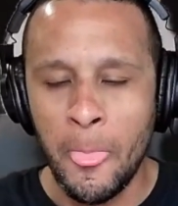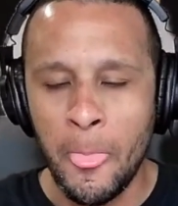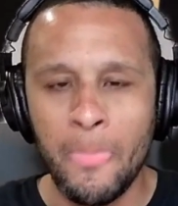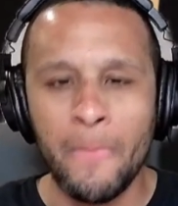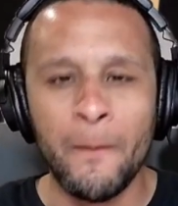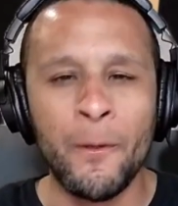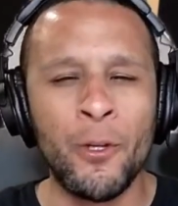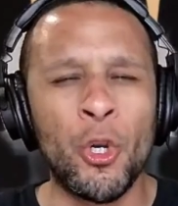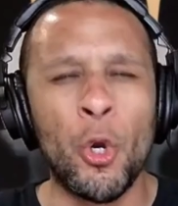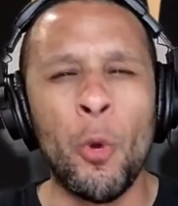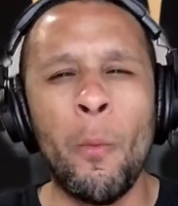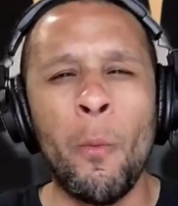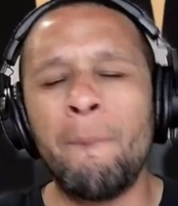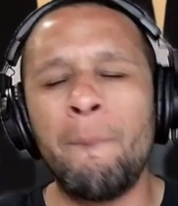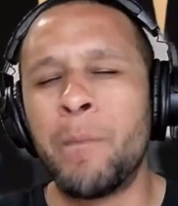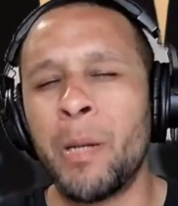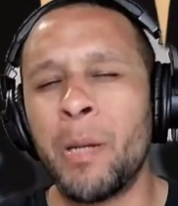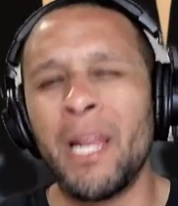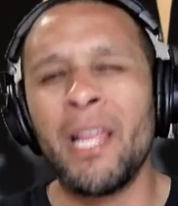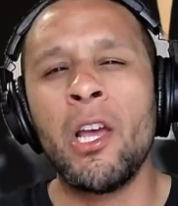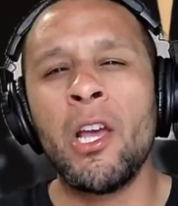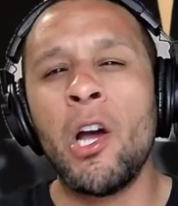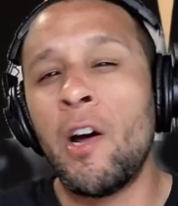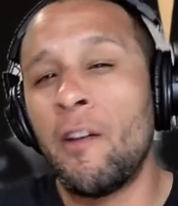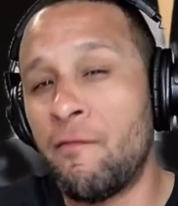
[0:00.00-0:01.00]

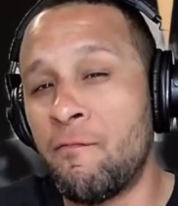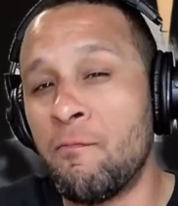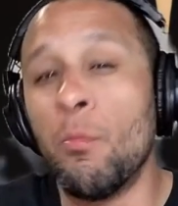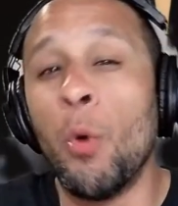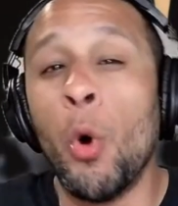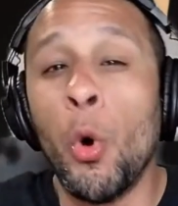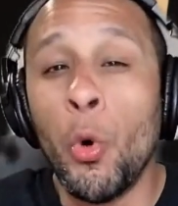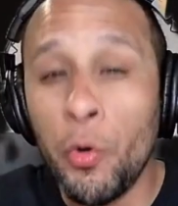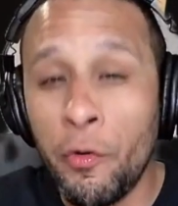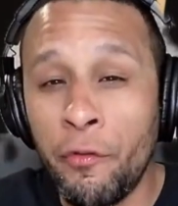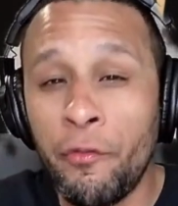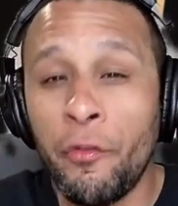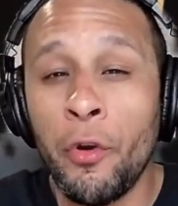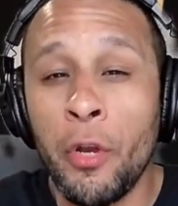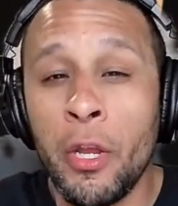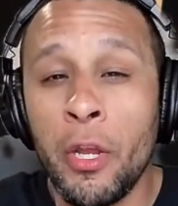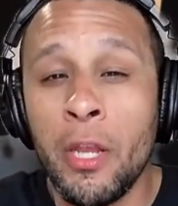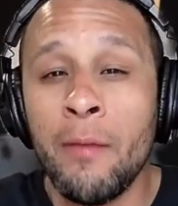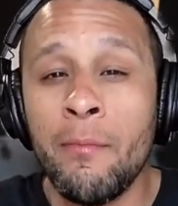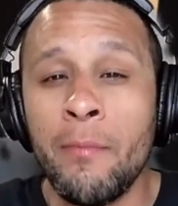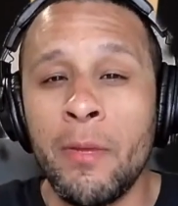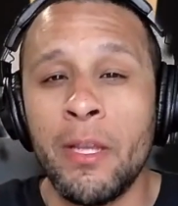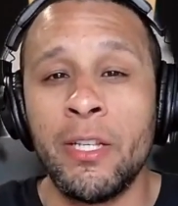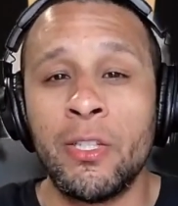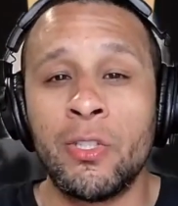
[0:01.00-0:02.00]
playoff mode for
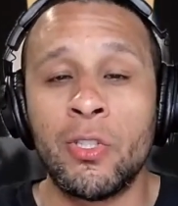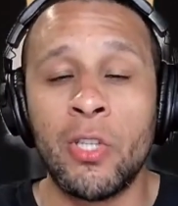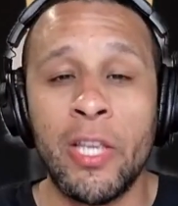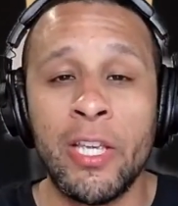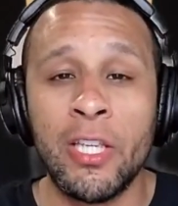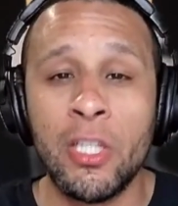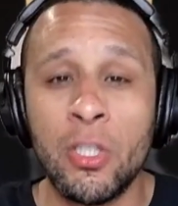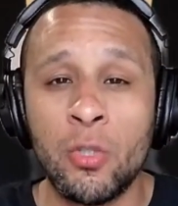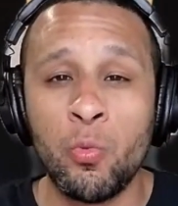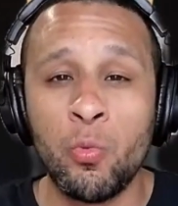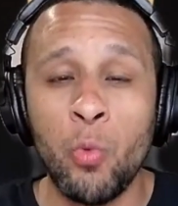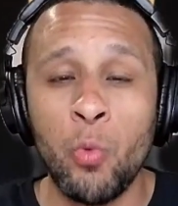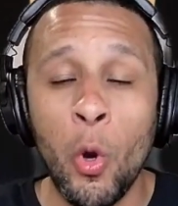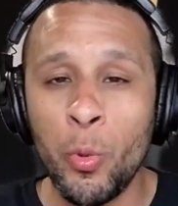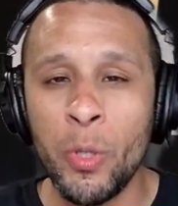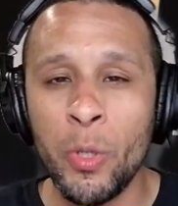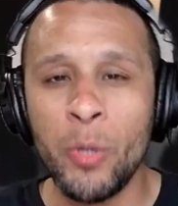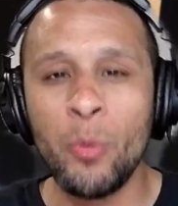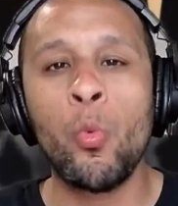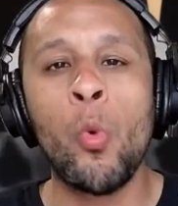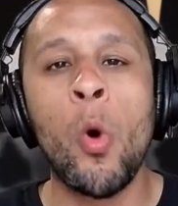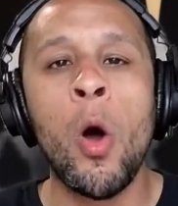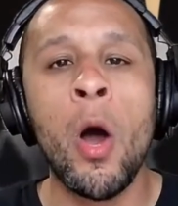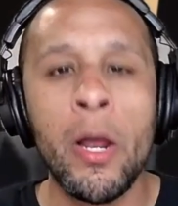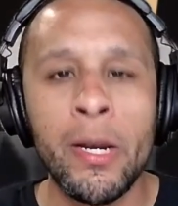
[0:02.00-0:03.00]
him is what we
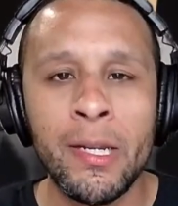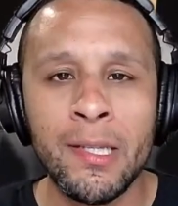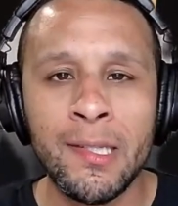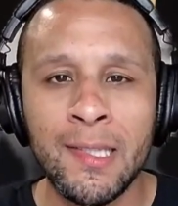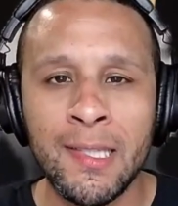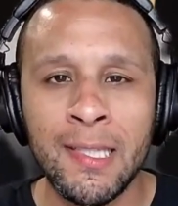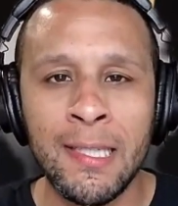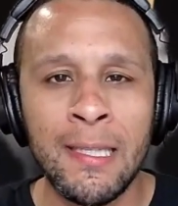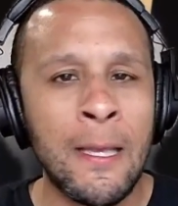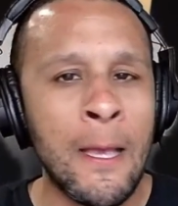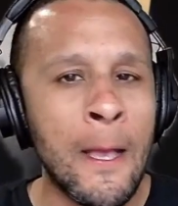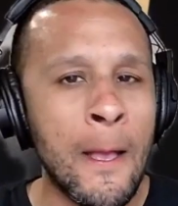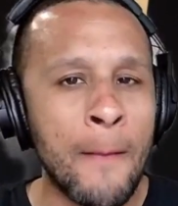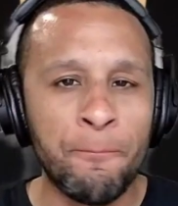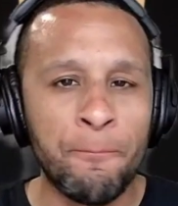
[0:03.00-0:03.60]
want to see.